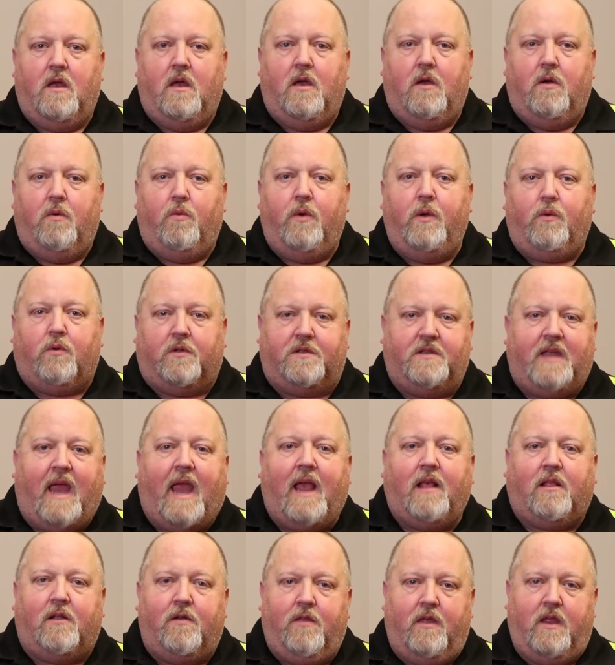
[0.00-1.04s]
We will
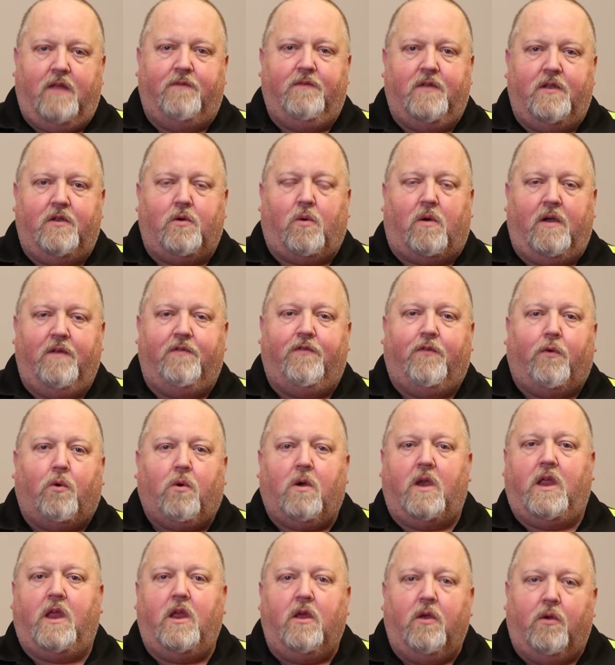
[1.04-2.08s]
tailor the inventory for
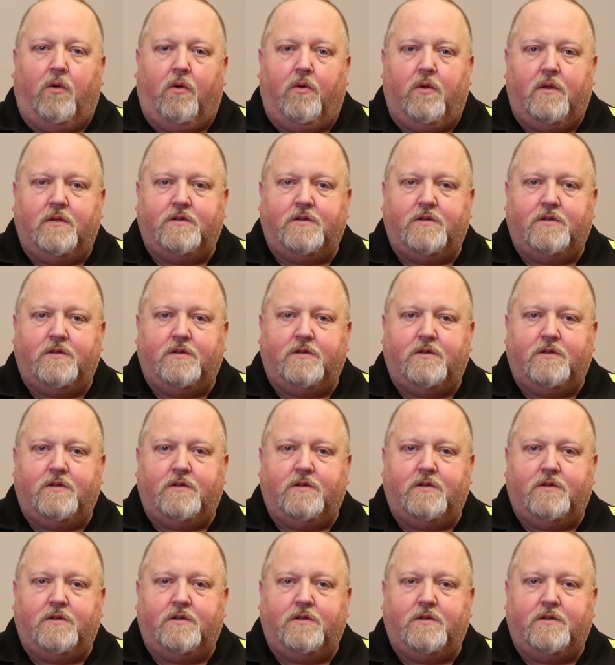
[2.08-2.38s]
you.